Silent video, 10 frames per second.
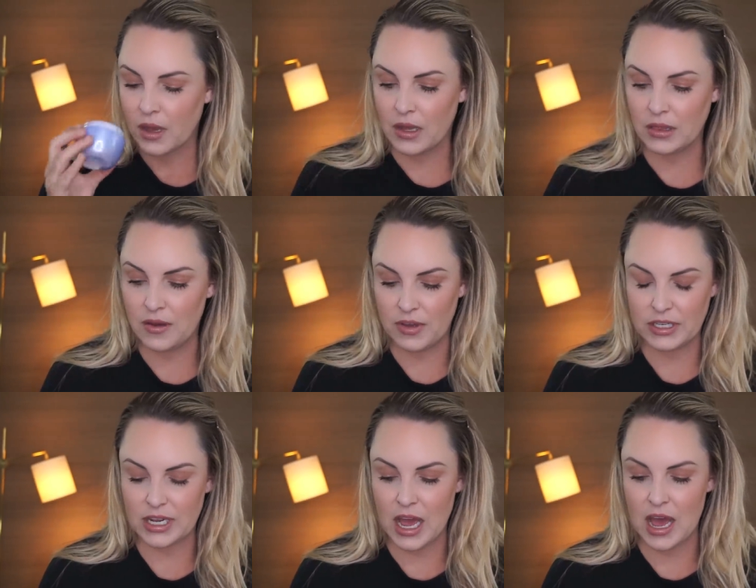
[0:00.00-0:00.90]
I love
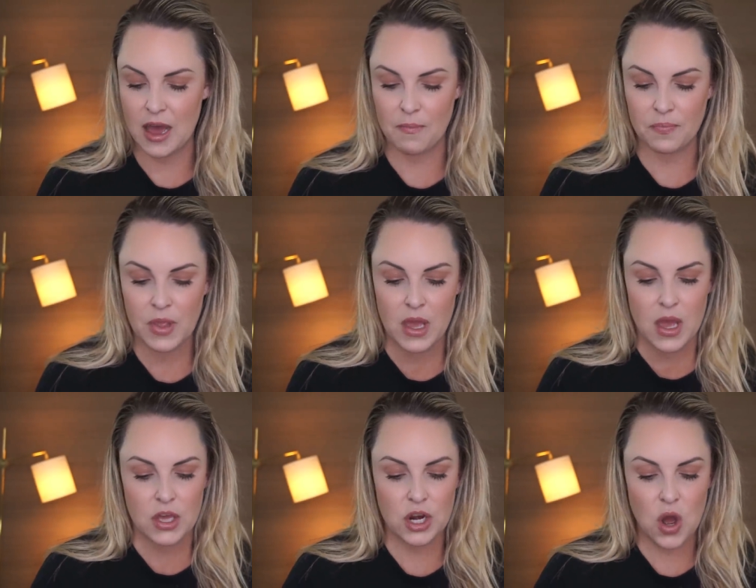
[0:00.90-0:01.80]
it. Um,
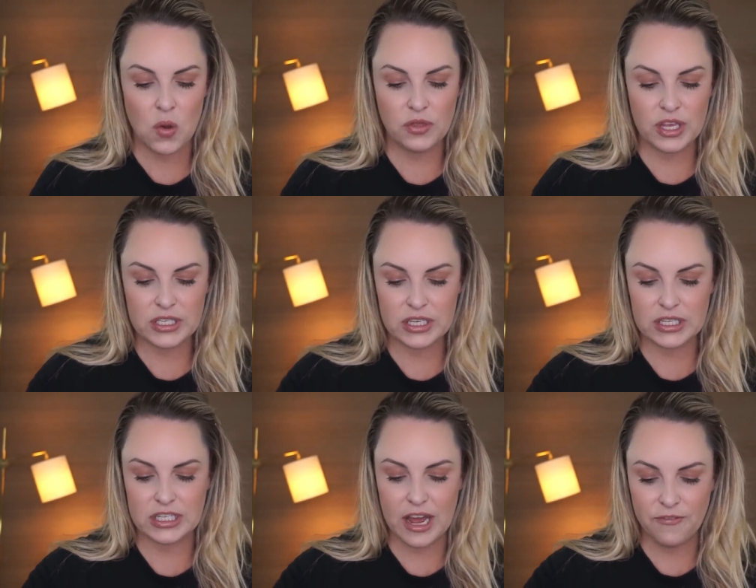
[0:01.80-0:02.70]
you know, this
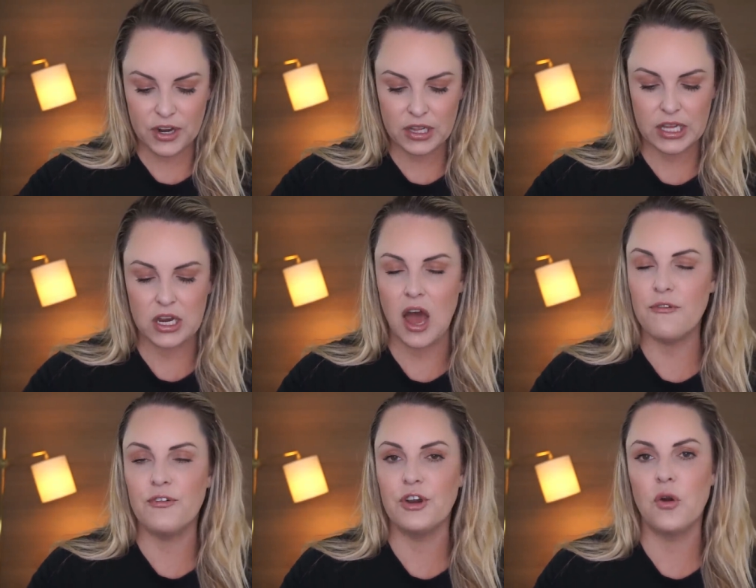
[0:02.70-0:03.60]
is definitely
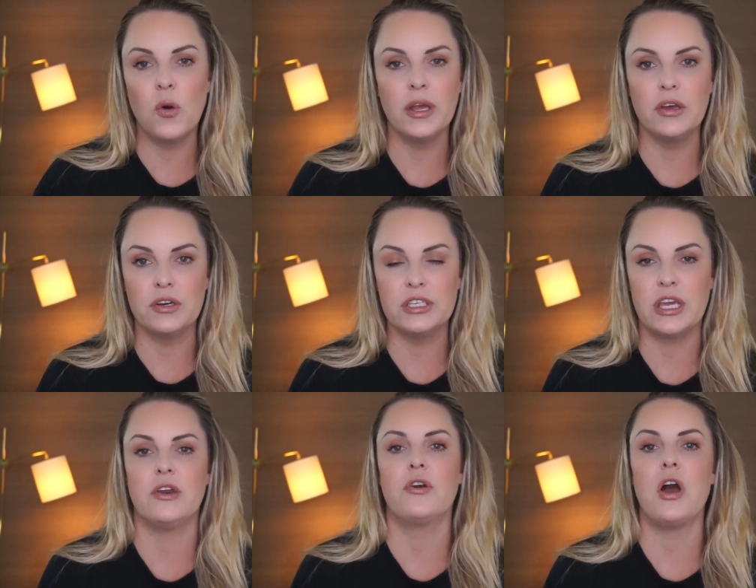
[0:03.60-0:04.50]
not for your oilier
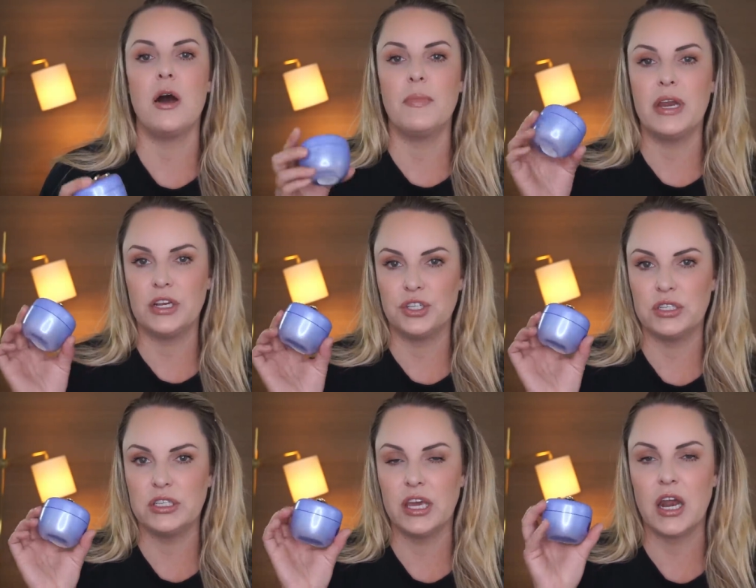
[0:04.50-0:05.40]
skin or
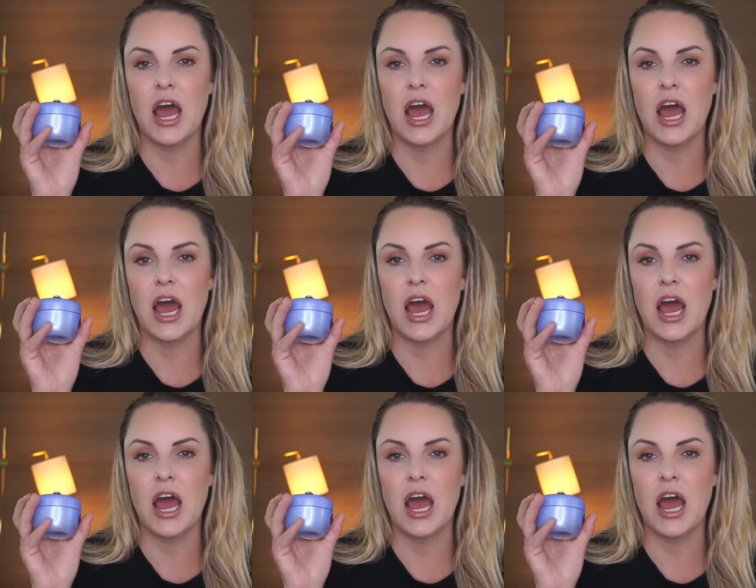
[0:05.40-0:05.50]
combination skin.